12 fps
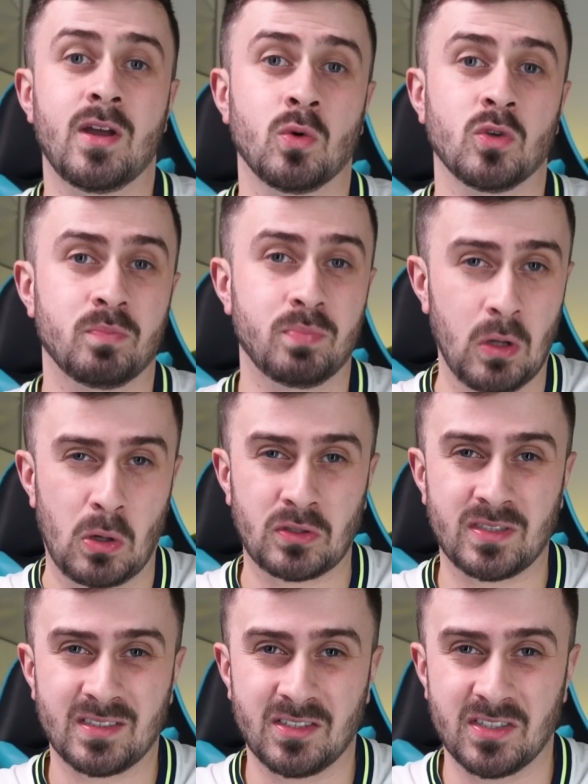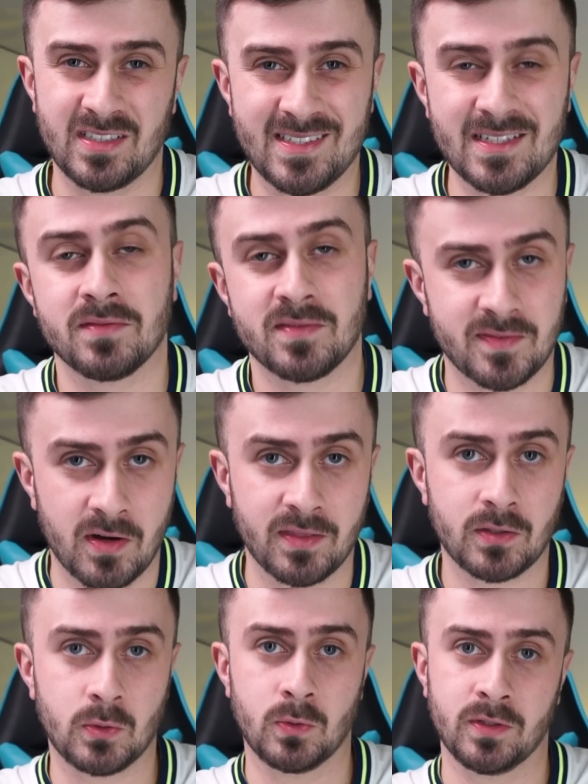it was blocked because he didn't
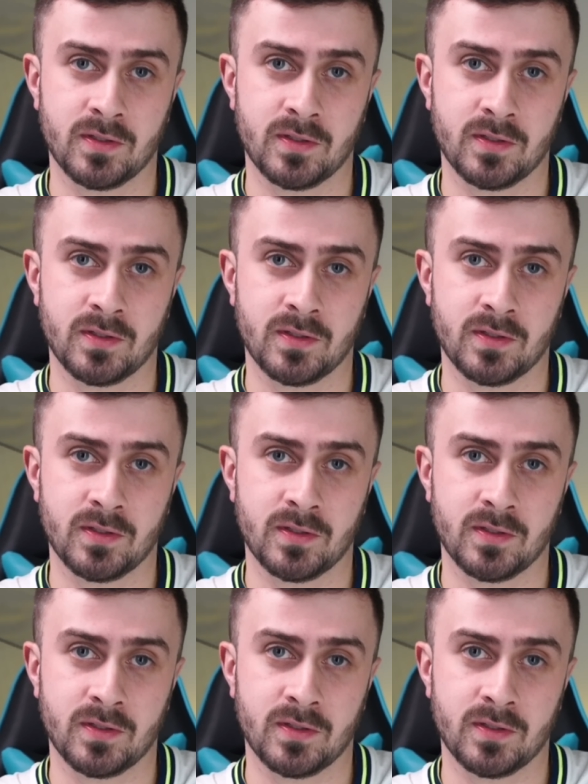find the corner.